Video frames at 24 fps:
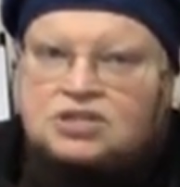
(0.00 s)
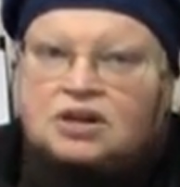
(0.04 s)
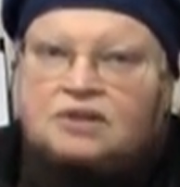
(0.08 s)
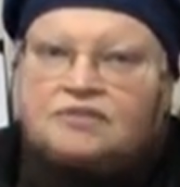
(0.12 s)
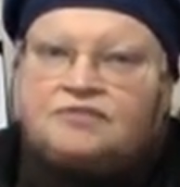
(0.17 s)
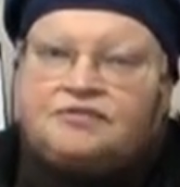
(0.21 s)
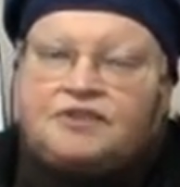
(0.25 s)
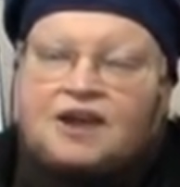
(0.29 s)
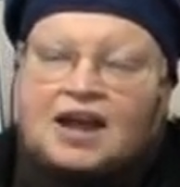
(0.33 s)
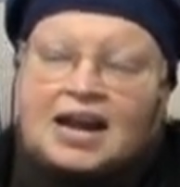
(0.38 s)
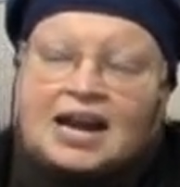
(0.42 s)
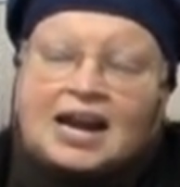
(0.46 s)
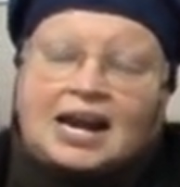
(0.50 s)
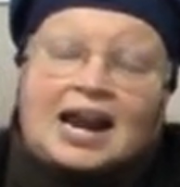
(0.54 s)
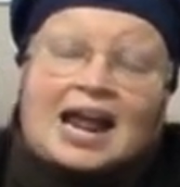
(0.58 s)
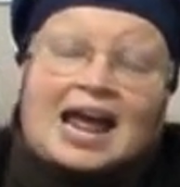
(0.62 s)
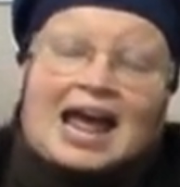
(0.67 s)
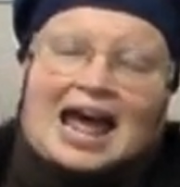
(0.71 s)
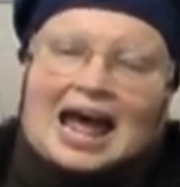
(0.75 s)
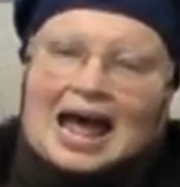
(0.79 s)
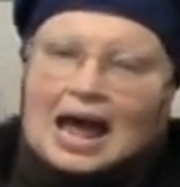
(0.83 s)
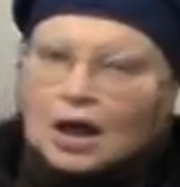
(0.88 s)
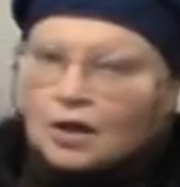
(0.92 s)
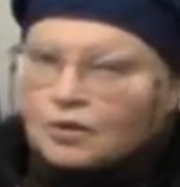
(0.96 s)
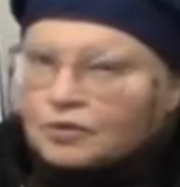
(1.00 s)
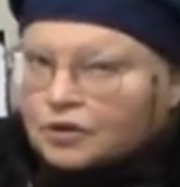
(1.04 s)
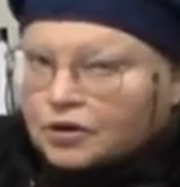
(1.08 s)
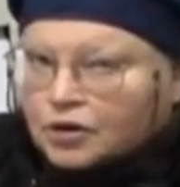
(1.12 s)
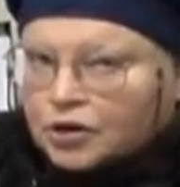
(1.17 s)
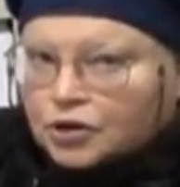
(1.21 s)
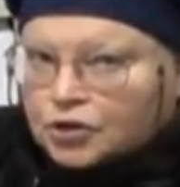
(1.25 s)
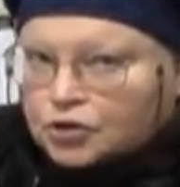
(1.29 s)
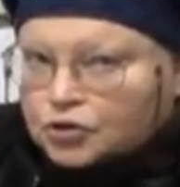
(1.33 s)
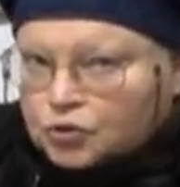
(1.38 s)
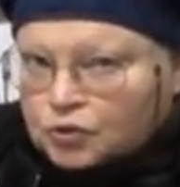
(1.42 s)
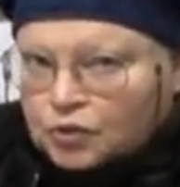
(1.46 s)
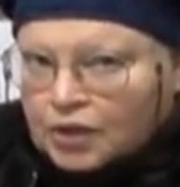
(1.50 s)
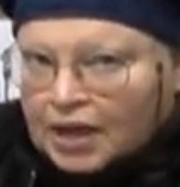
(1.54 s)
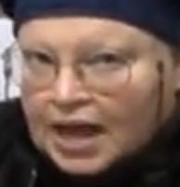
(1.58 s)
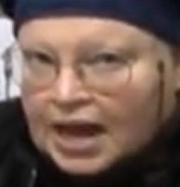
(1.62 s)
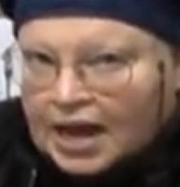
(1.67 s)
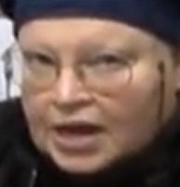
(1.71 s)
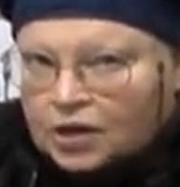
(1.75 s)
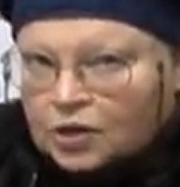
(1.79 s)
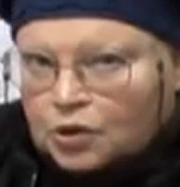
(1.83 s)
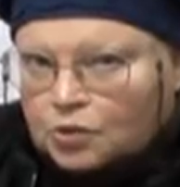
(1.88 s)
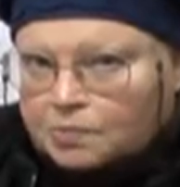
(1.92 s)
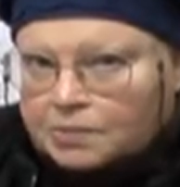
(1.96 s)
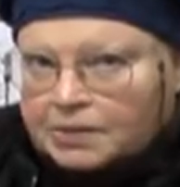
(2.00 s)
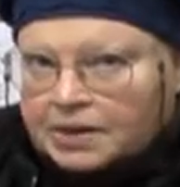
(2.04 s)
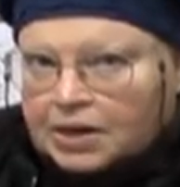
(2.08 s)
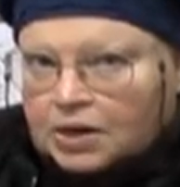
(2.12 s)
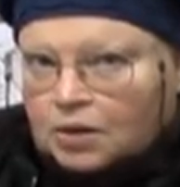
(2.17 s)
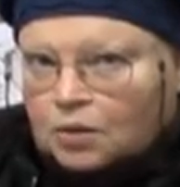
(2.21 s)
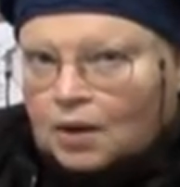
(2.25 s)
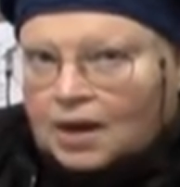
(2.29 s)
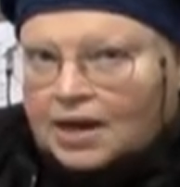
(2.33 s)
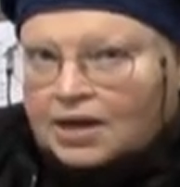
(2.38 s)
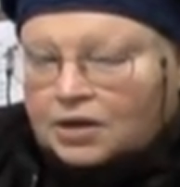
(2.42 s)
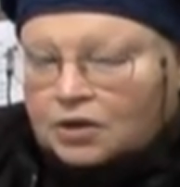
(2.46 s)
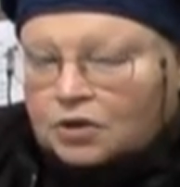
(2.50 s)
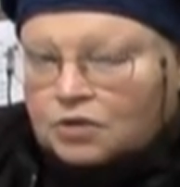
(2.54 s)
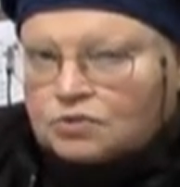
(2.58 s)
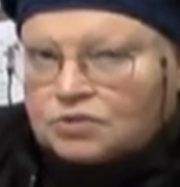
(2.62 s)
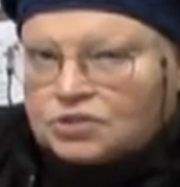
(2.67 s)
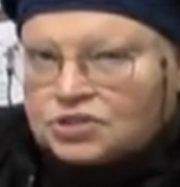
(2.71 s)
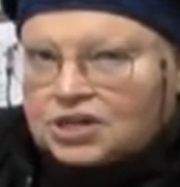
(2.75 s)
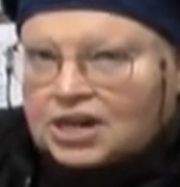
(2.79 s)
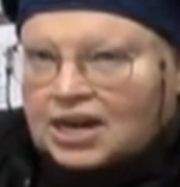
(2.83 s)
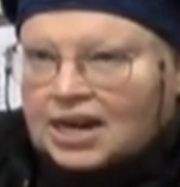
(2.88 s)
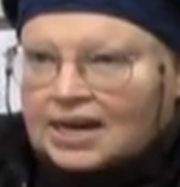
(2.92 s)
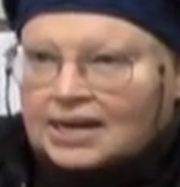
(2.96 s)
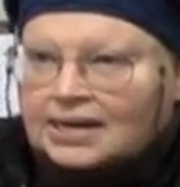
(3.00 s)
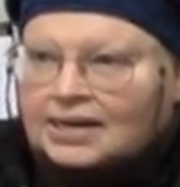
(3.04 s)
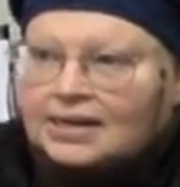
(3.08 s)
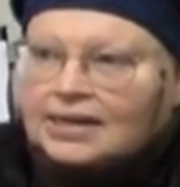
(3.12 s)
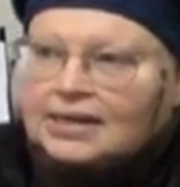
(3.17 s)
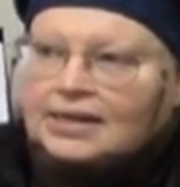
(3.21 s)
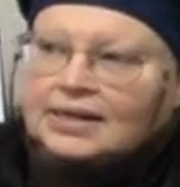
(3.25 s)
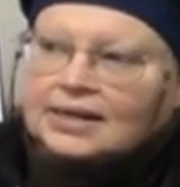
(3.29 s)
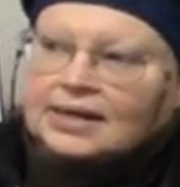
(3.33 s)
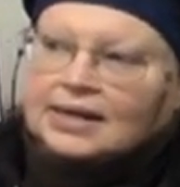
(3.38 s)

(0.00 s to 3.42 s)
It's going to fight it. How they're going to do that, nobody quite knows yet.